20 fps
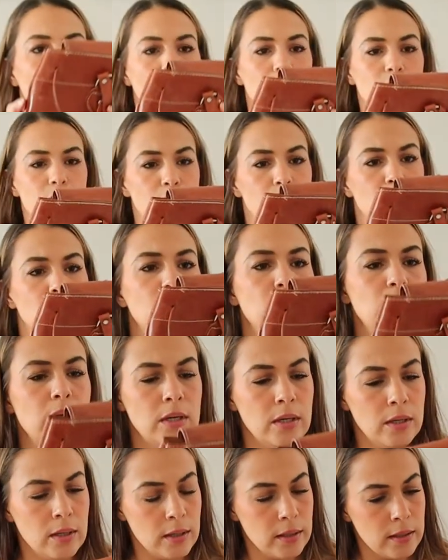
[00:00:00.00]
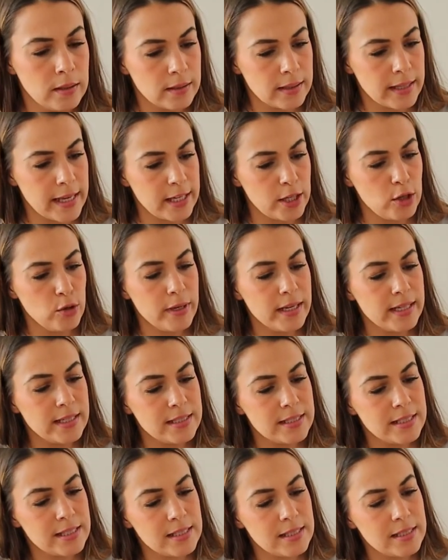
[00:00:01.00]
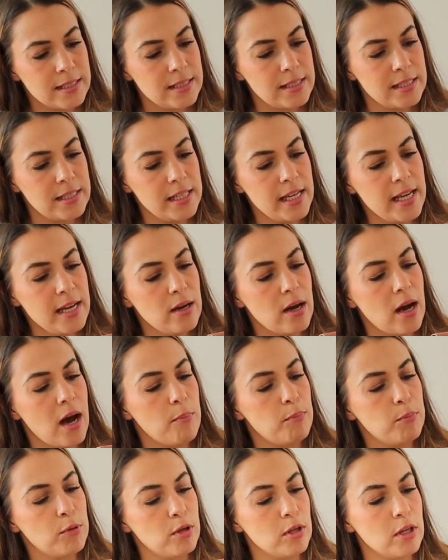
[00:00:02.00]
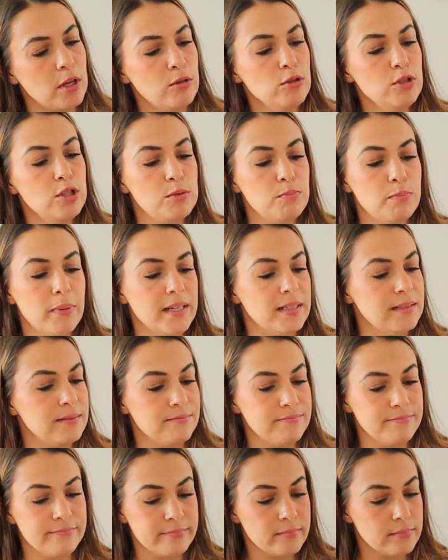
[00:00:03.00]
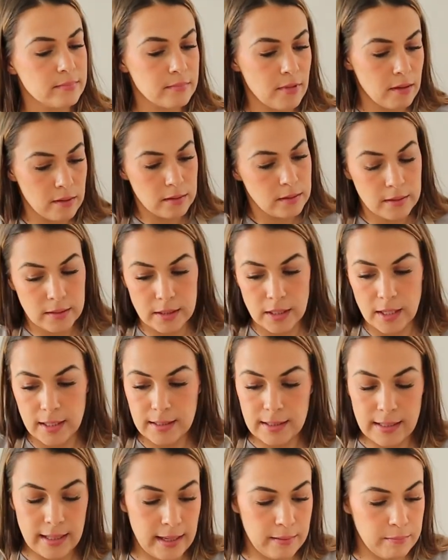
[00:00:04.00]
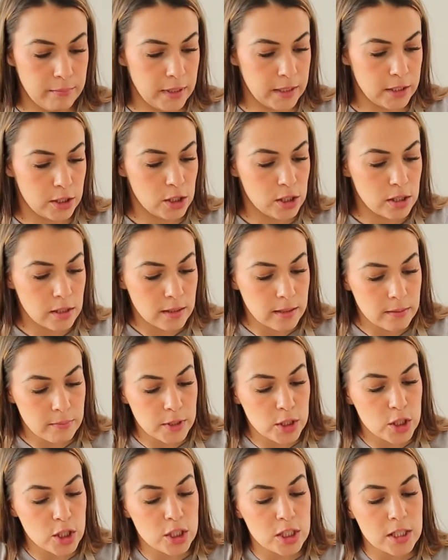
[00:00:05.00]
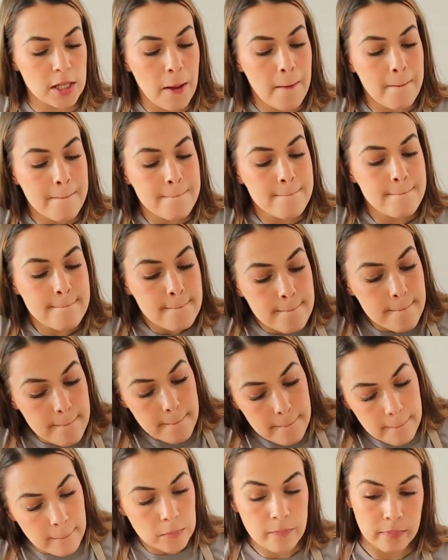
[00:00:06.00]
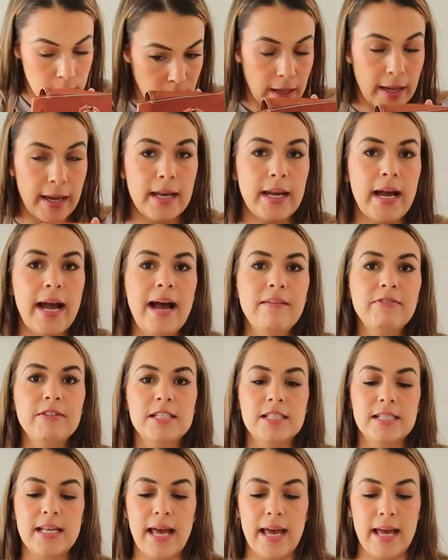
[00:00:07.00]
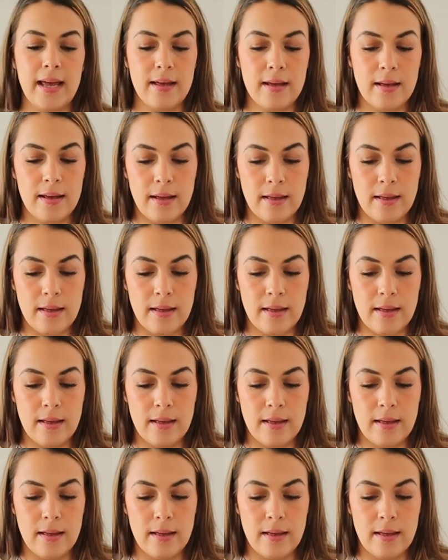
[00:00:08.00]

also, like, you can see it up close, but not that much. Let me just, and I have to say,